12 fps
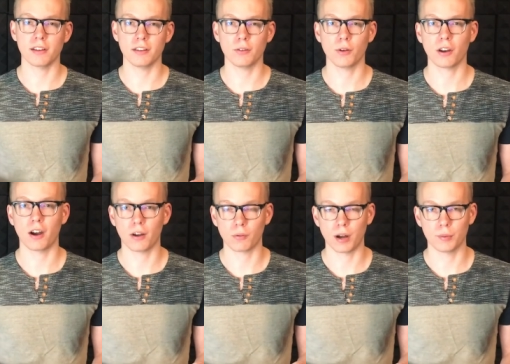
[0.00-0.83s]
you can do it
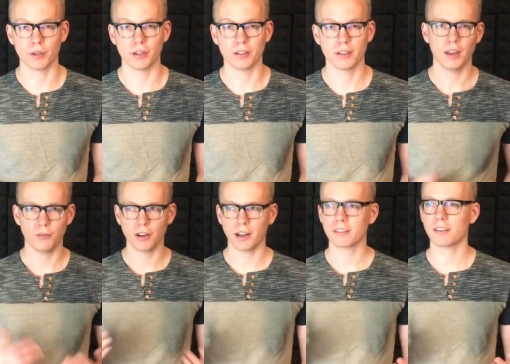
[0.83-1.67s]
on Robinhood. If
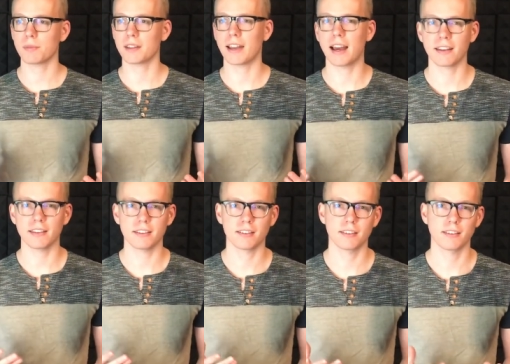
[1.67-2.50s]
you got something out of
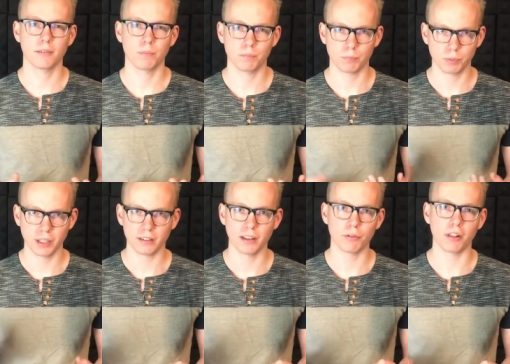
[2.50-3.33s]
this,
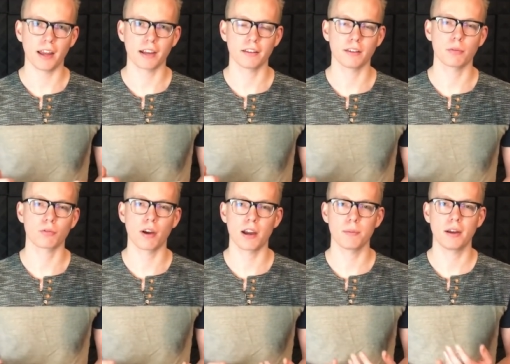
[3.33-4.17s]
please leave a like and
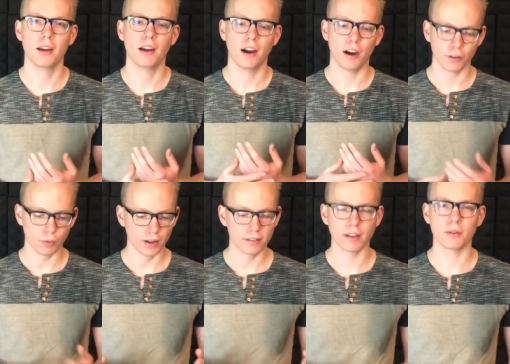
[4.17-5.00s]
subscribe.
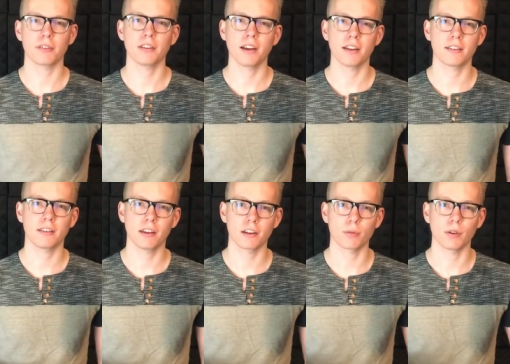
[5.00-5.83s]
Otherwise, I will see you guys in
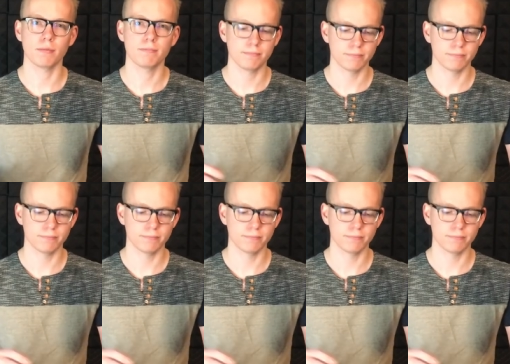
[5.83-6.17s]
the next one.